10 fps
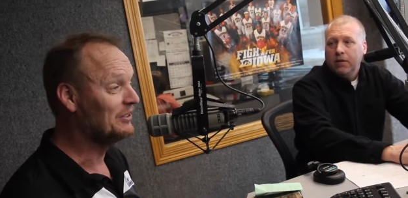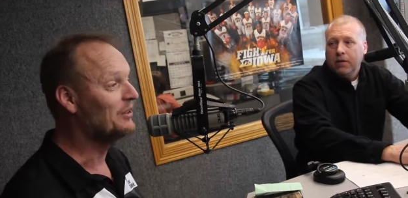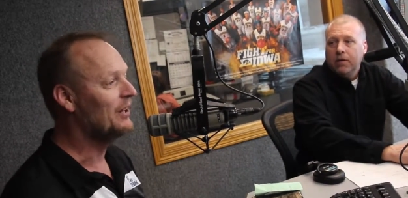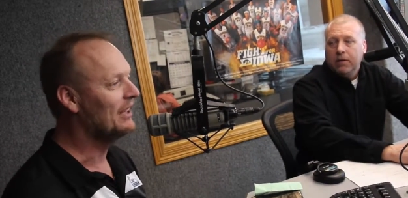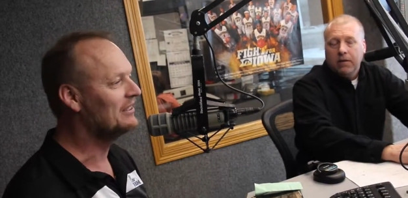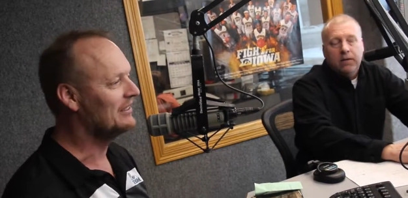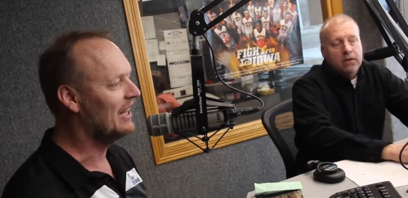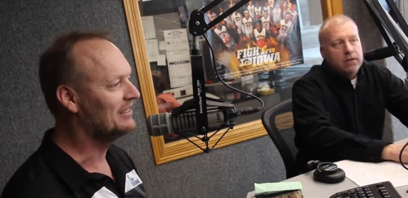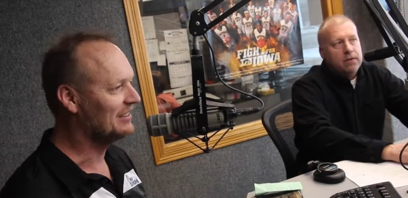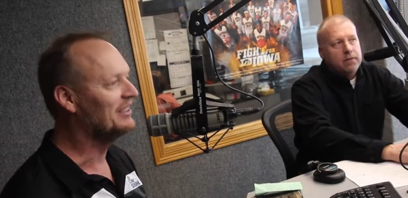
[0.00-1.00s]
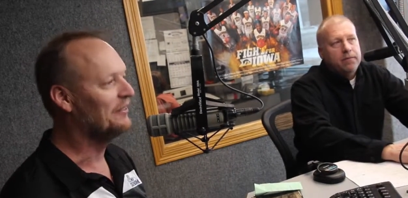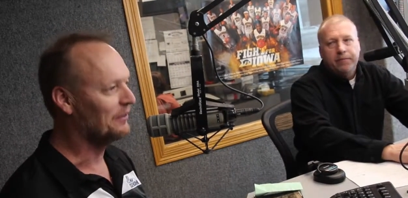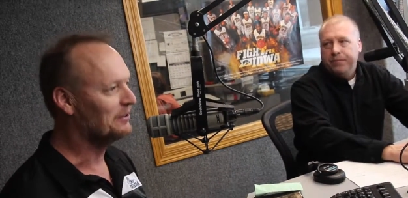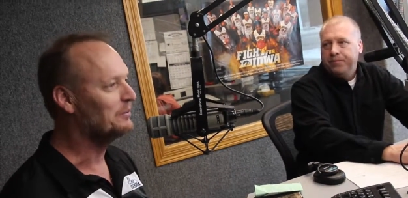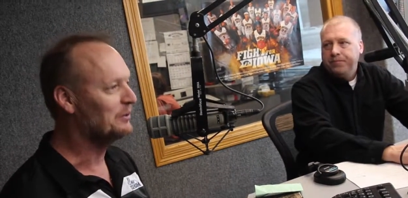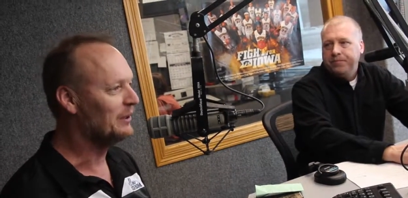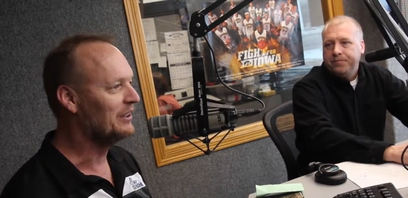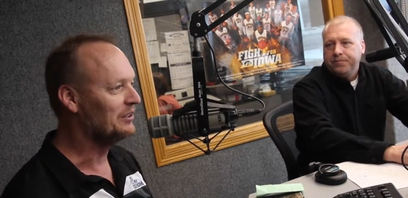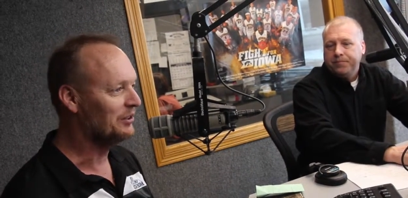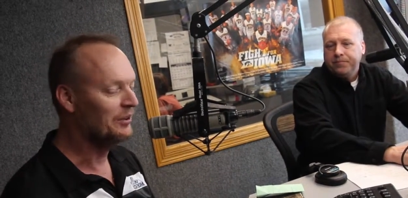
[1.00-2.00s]
Speaker 1: Wine. So that's that's the difference
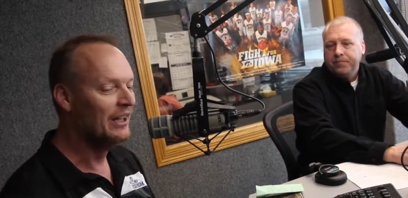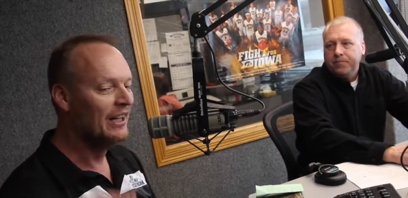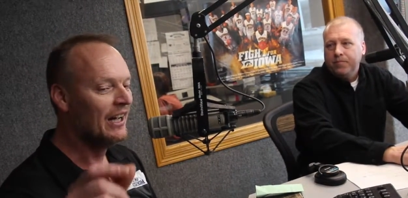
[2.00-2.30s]
between the two.